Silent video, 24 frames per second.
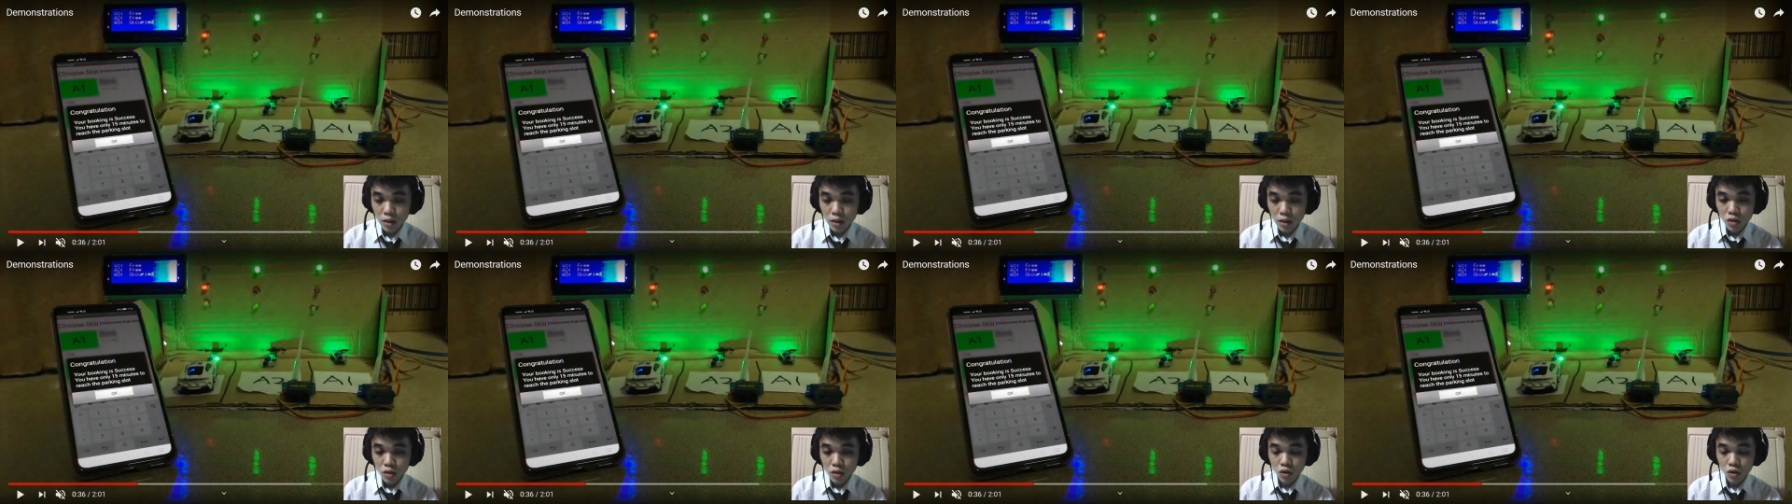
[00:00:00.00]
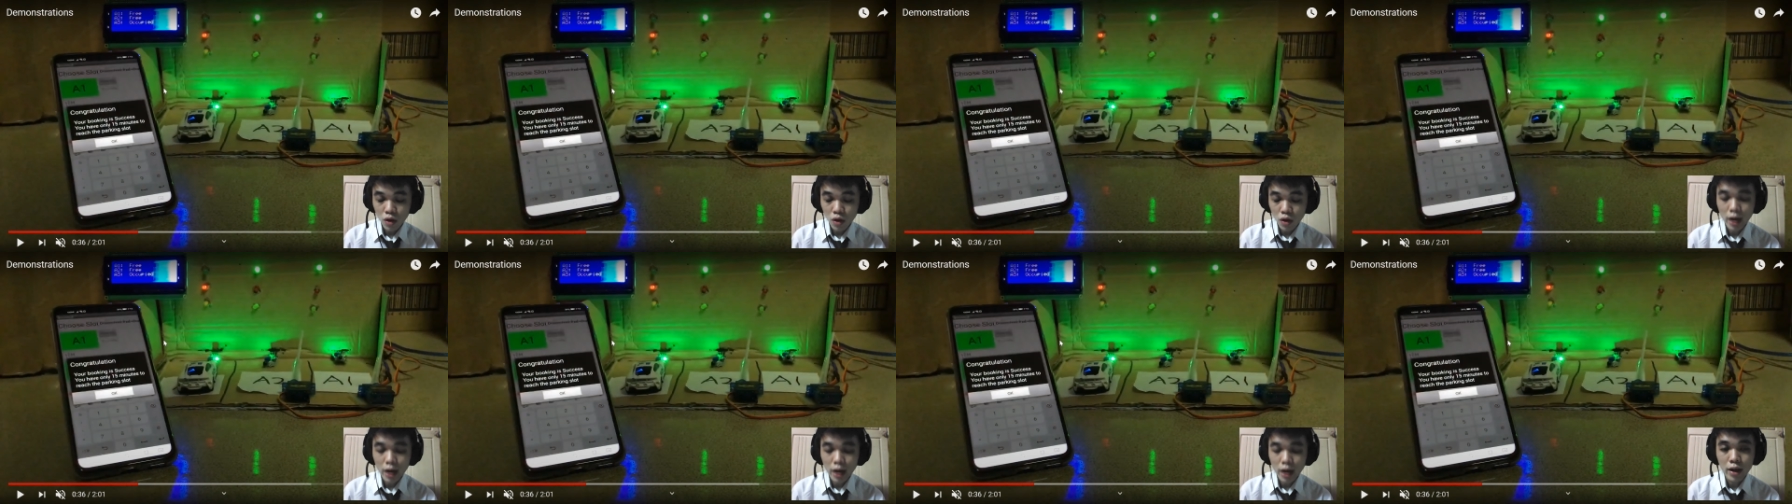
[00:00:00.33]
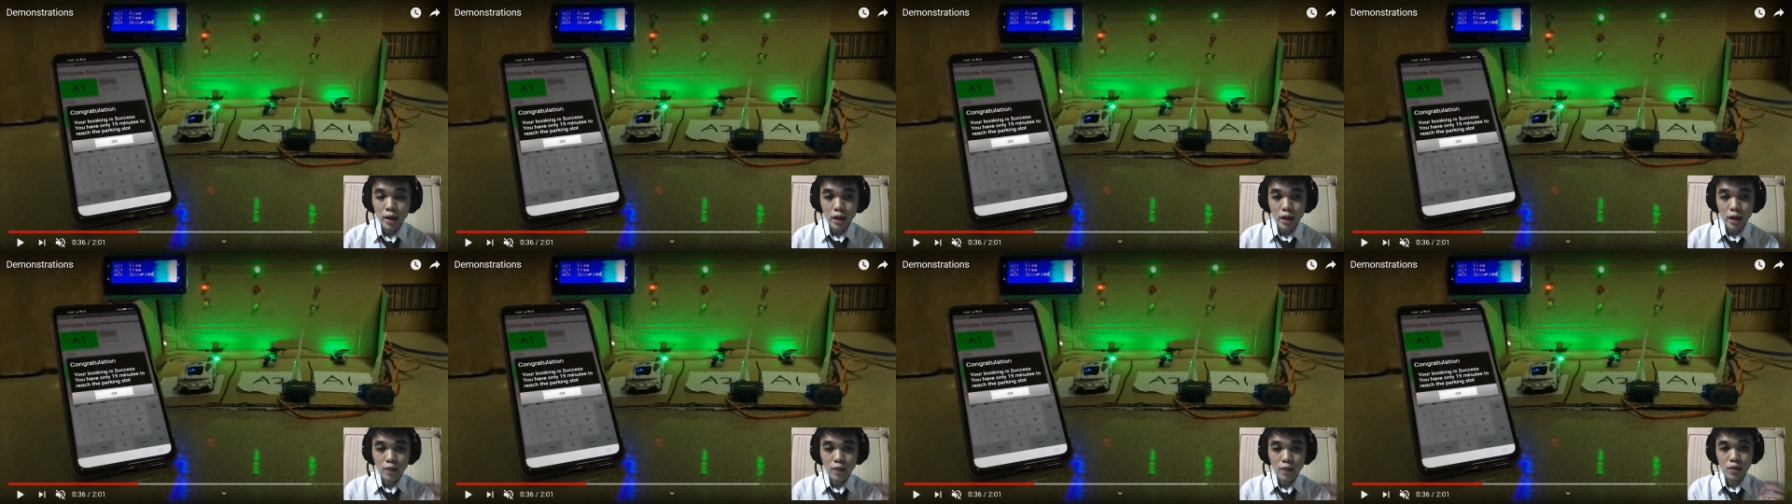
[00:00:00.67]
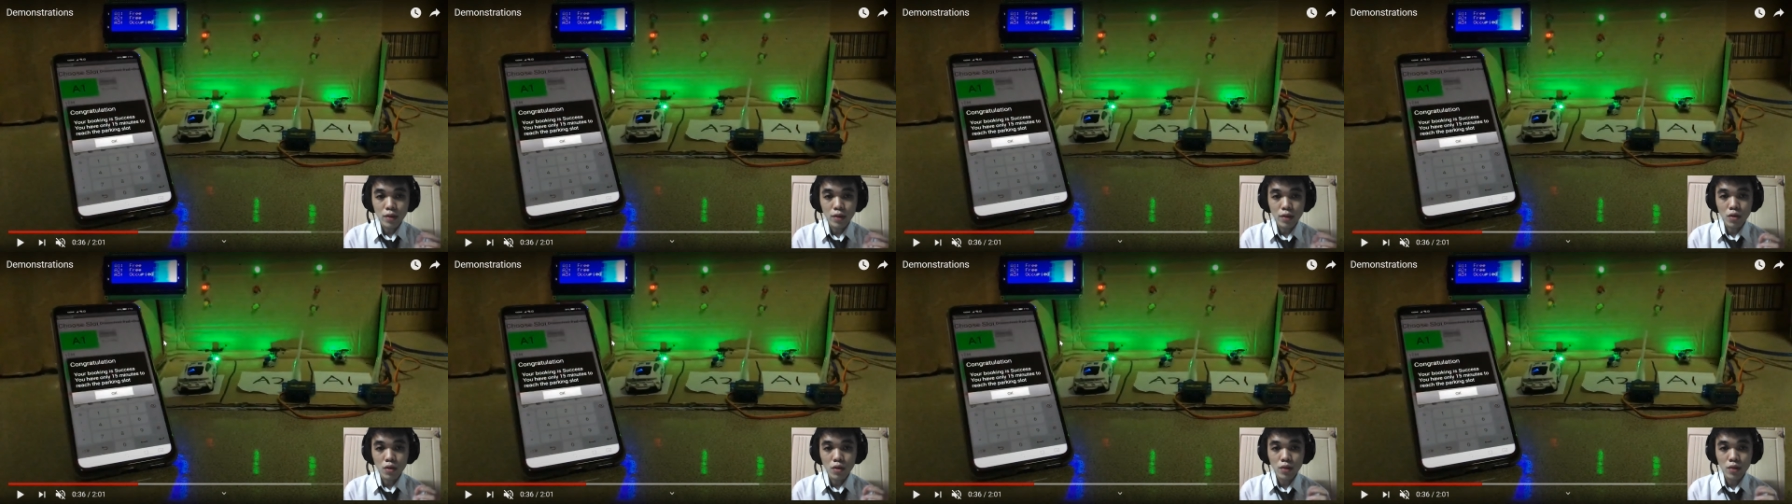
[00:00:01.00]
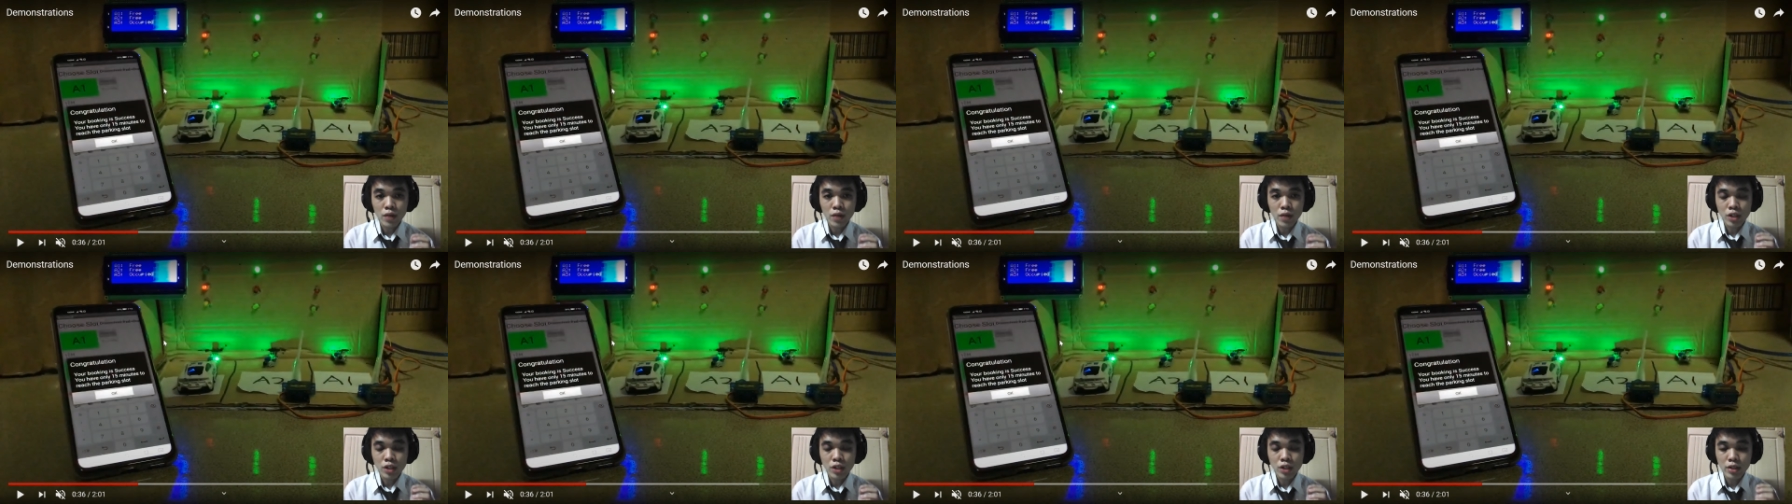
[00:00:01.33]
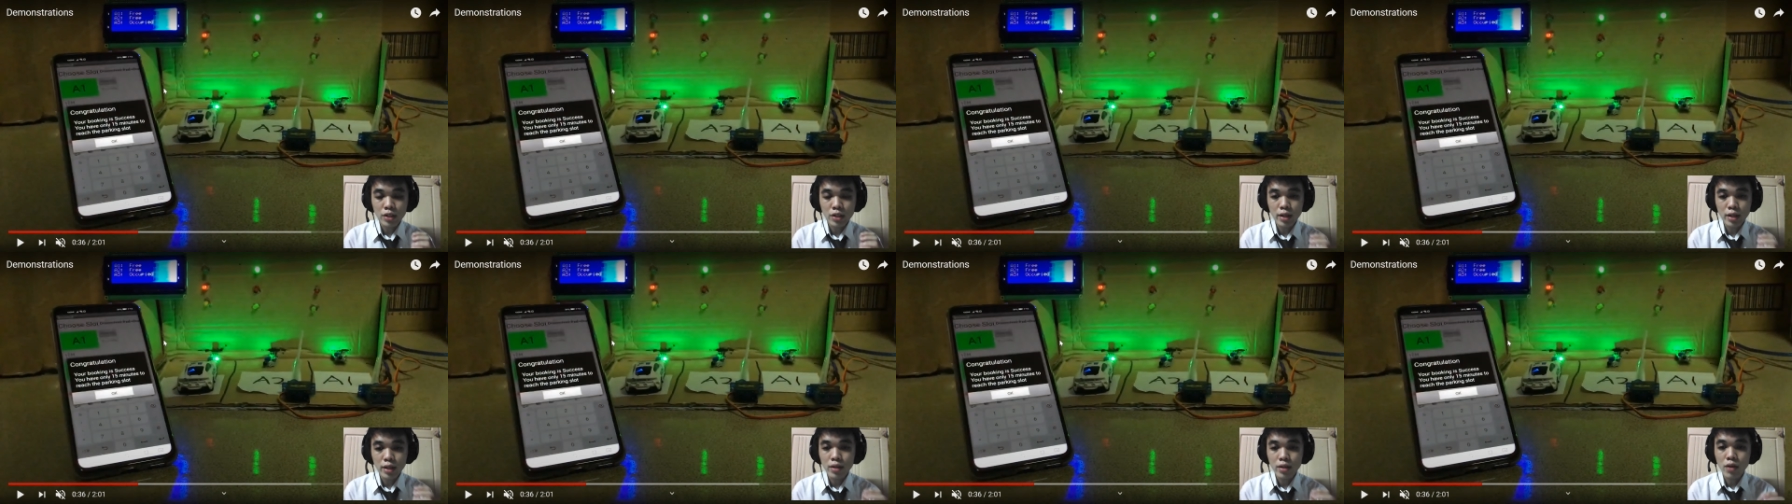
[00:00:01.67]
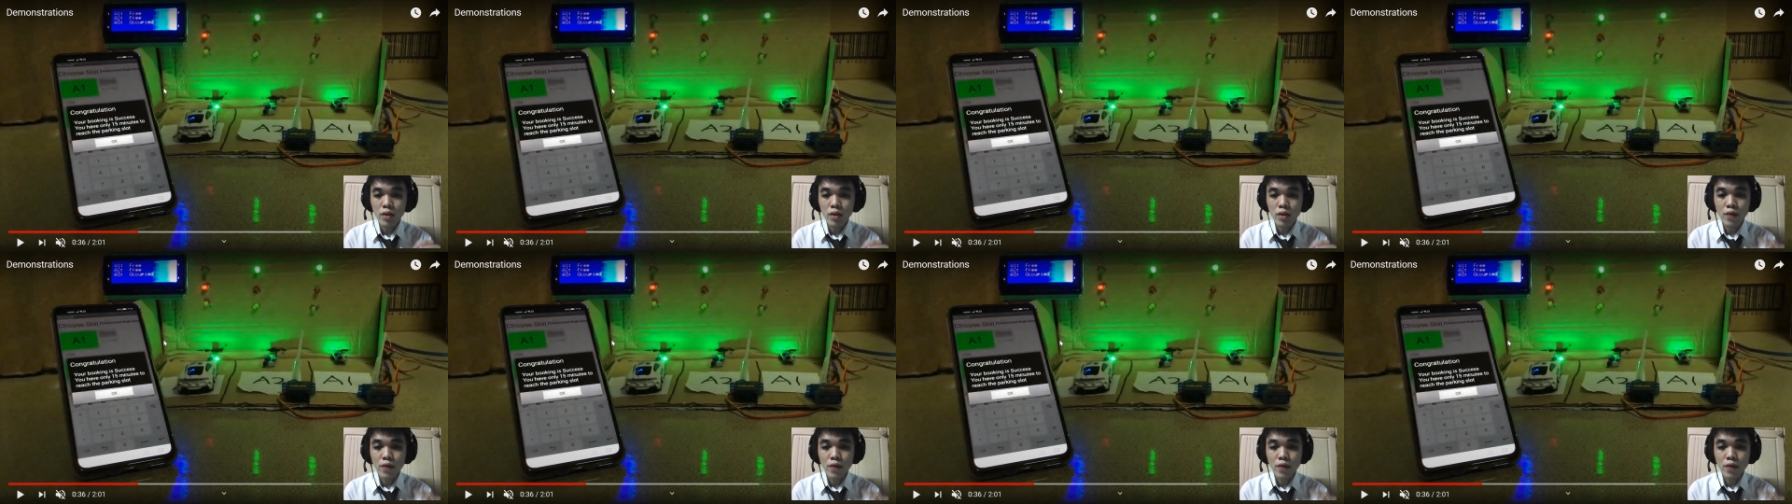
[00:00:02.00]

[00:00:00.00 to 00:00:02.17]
So I have a notification that you